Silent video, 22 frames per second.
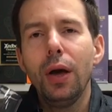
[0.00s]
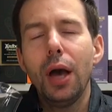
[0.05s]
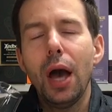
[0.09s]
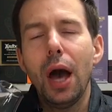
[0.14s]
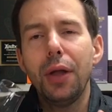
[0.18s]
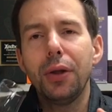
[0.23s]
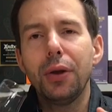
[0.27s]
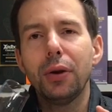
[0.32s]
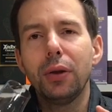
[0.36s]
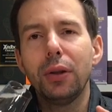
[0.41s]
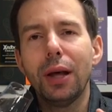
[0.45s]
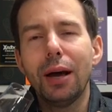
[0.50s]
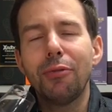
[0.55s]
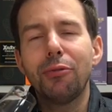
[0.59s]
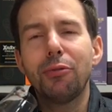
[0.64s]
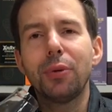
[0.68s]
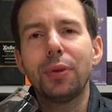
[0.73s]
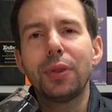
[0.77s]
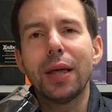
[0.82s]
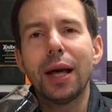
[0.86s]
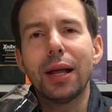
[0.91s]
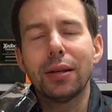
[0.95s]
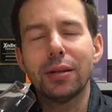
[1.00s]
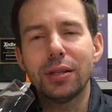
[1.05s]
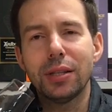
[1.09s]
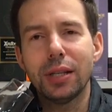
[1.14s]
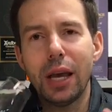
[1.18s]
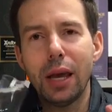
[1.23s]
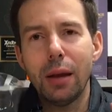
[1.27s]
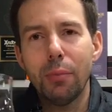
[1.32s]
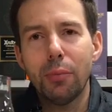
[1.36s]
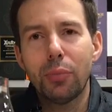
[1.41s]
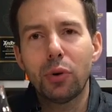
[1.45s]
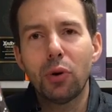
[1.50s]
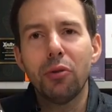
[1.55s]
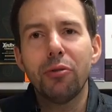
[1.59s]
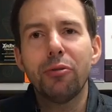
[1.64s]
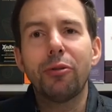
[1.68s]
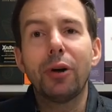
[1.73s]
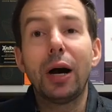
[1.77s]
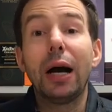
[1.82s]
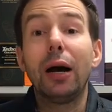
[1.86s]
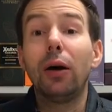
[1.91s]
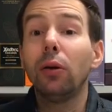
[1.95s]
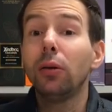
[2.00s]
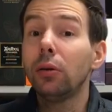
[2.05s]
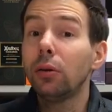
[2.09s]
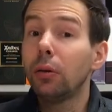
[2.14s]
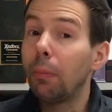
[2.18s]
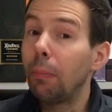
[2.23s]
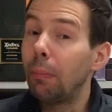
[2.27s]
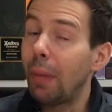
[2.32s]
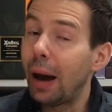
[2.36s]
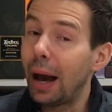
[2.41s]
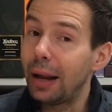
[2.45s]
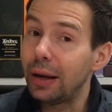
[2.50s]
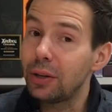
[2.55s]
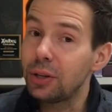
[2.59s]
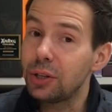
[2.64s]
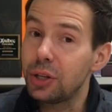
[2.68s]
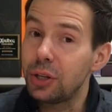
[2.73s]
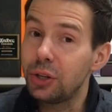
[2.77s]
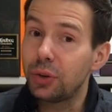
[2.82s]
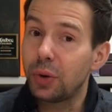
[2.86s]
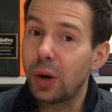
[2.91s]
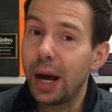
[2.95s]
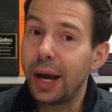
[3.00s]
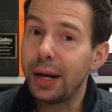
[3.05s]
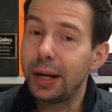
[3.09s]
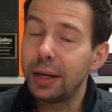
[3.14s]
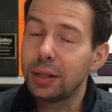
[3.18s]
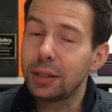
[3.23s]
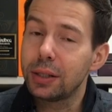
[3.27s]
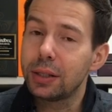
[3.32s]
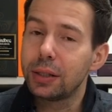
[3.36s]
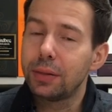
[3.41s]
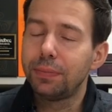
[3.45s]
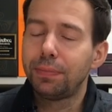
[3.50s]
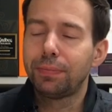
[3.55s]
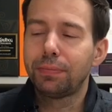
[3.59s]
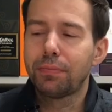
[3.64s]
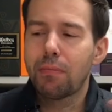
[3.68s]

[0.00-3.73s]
And you're left with that same profile minus the dryness.